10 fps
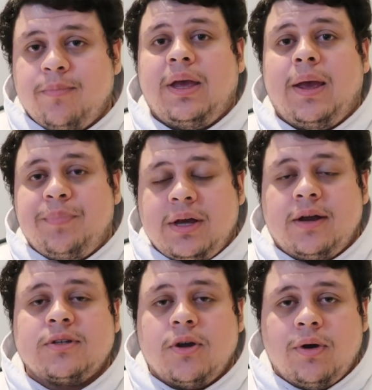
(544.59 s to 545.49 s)
NBA
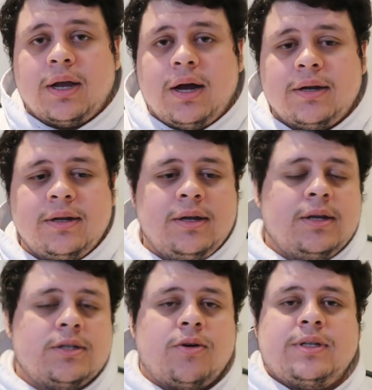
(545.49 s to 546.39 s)
playoffs going on.
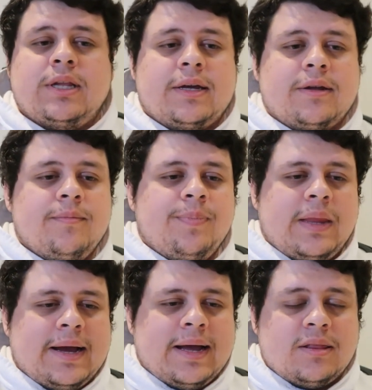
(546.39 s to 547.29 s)
So it's like,
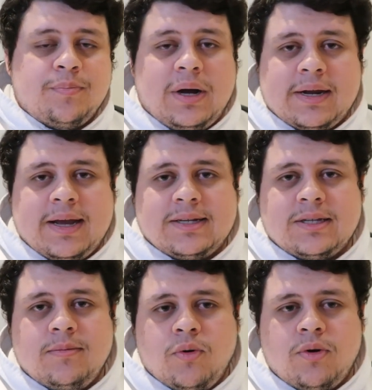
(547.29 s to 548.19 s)
I got the podcast
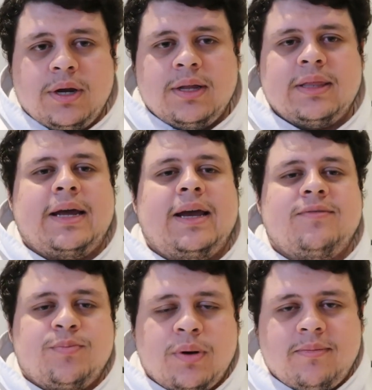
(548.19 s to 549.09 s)
in the morning that I have
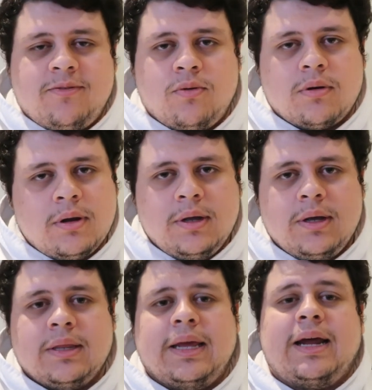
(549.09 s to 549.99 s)
to prep for.
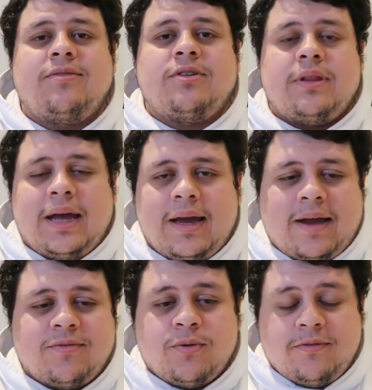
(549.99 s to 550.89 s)
Then after that,
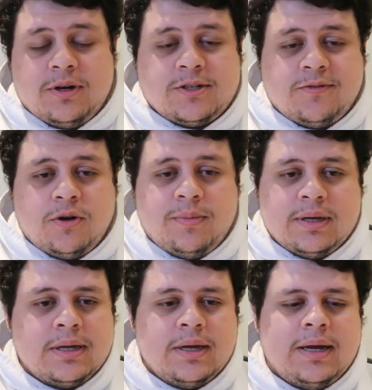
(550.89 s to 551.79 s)
after we finish
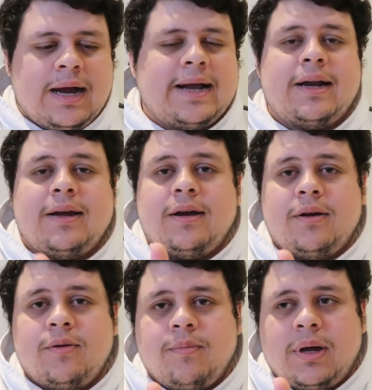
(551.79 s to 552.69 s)
filming,
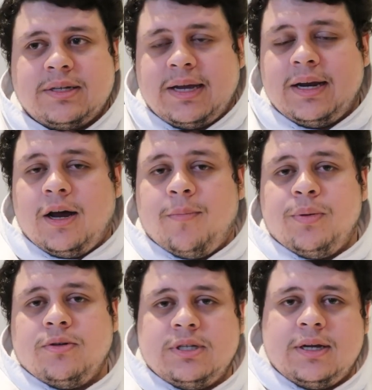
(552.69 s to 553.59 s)
Montana
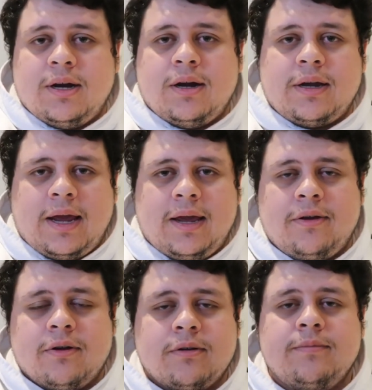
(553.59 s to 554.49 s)
uploads it on
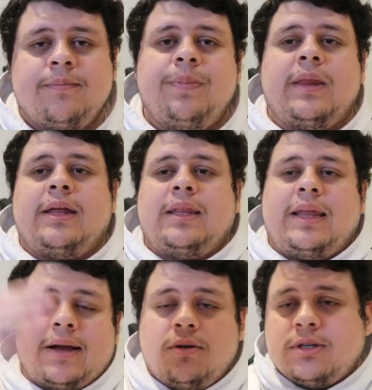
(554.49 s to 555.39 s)
Anchor, and then
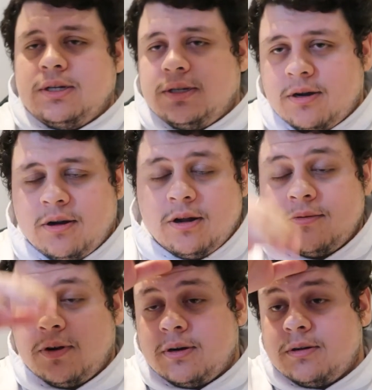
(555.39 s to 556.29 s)
that goes onto all
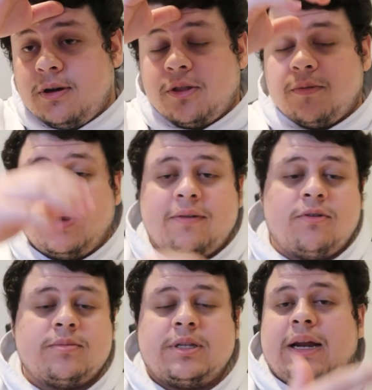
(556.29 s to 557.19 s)
of our other
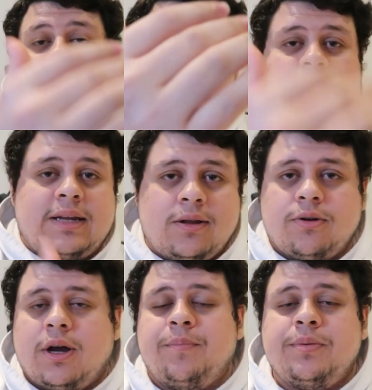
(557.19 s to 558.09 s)
platforms, and then I have to
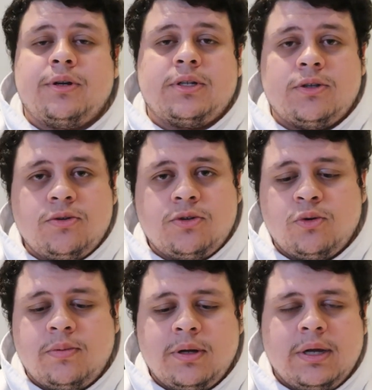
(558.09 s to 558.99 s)
upload it to
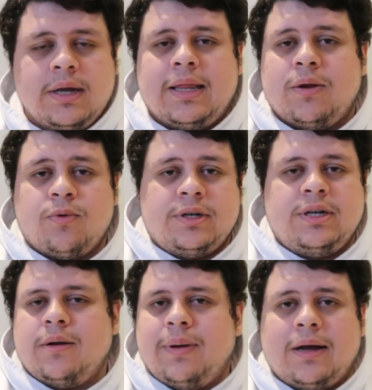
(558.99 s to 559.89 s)
YouTube, and then we're
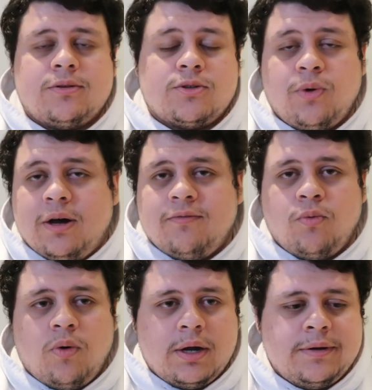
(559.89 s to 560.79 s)
done about
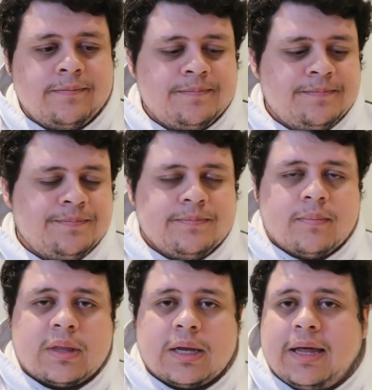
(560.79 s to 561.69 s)
12:01,
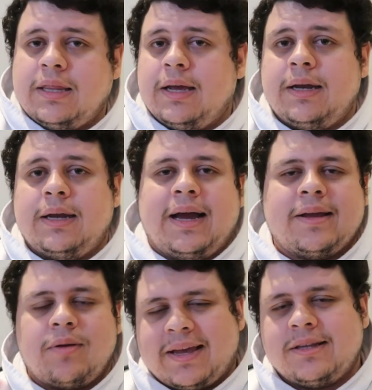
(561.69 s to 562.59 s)
and then
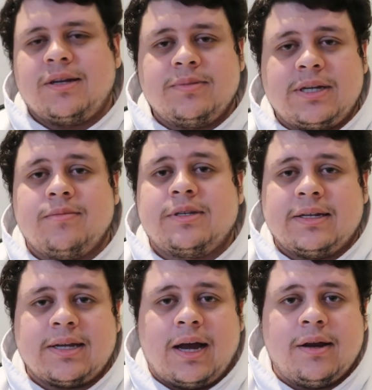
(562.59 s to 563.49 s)
I sometimes
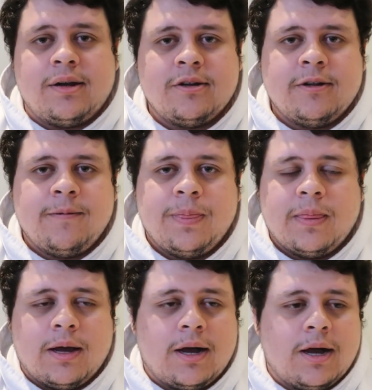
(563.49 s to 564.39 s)
get tired,
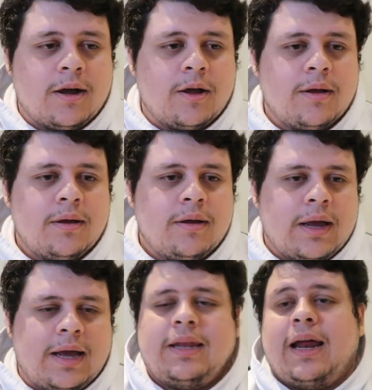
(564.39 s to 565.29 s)
and
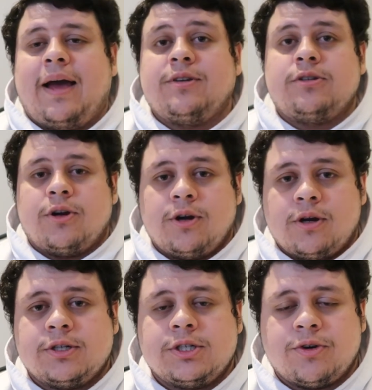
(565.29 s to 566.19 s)
then I have to turn
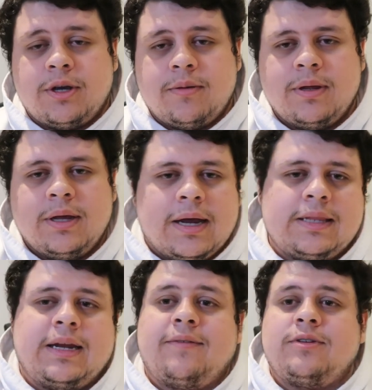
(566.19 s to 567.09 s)
on a stream,
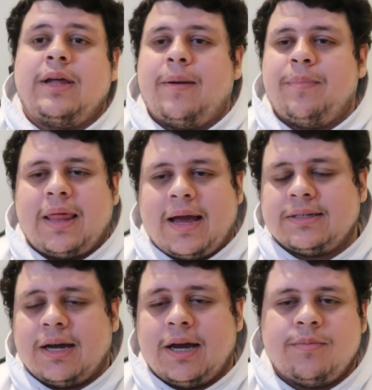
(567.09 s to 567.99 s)
and then after that, by
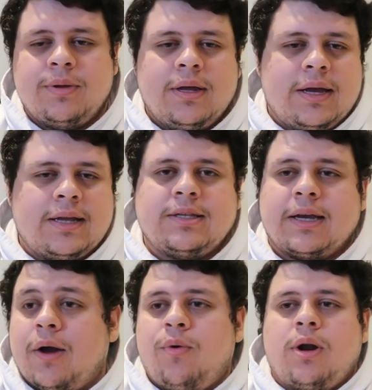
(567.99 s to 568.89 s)
that time, it's
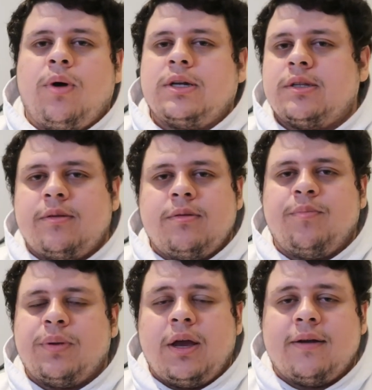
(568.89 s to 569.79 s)
like I want to watch the
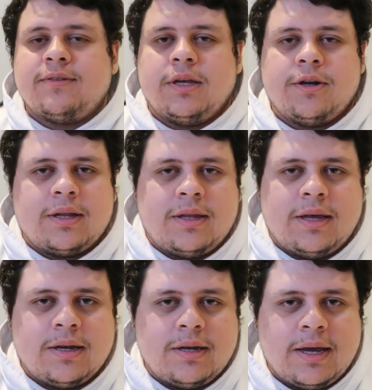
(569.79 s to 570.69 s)
playoffs later
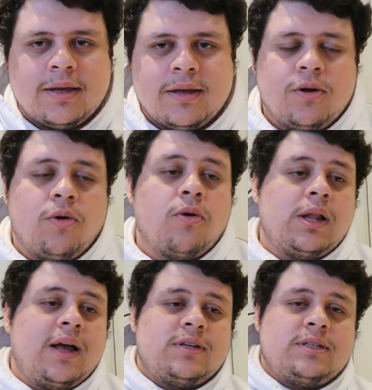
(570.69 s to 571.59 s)
in the day, or
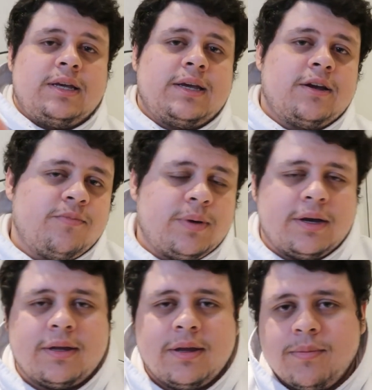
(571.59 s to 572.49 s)
I'll have to take care of
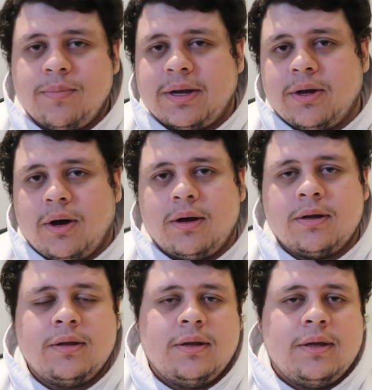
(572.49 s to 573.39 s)
my
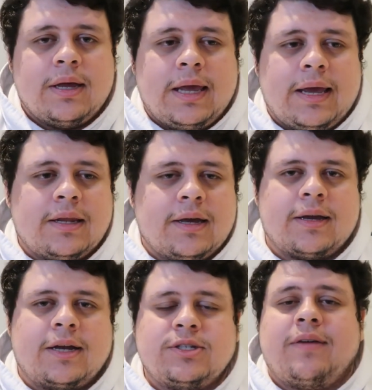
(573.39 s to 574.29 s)
dog, and like
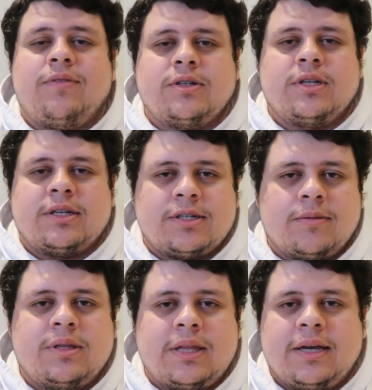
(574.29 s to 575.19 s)
there's like
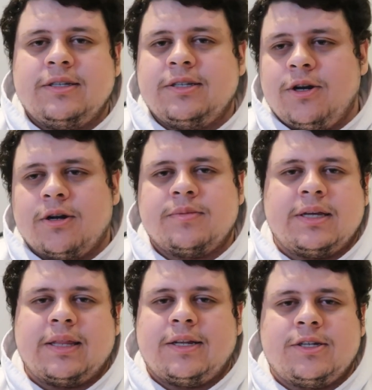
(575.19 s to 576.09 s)
some things, you know what I'm
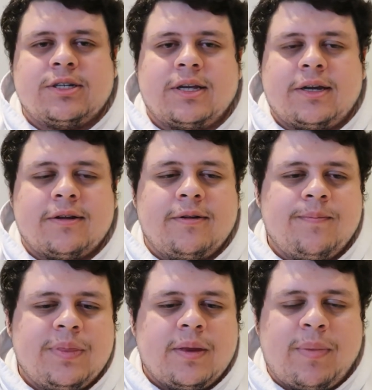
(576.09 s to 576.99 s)
saying, that just like
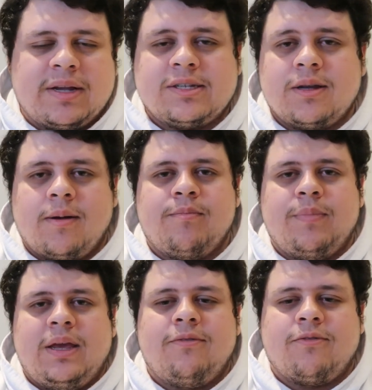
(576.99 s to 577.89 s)
messes up
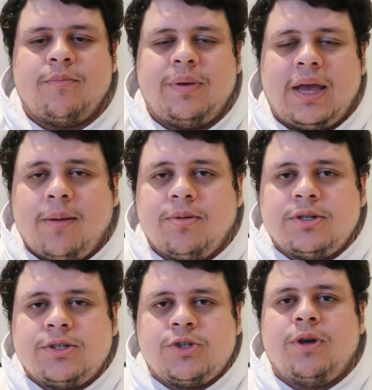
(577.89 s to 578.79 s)
me from being able
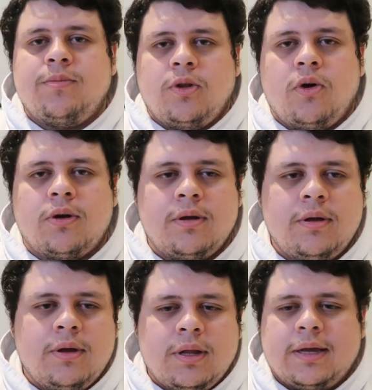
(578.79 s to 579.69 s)
to stream long
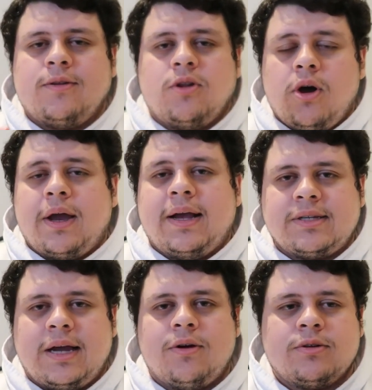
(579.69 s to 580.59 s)

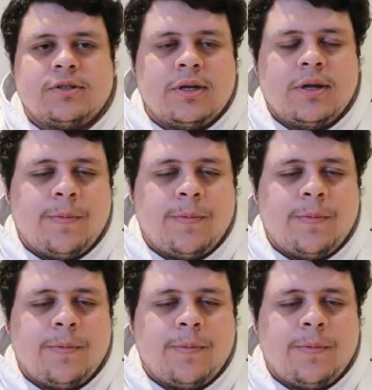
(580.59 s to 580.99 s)
ass hours.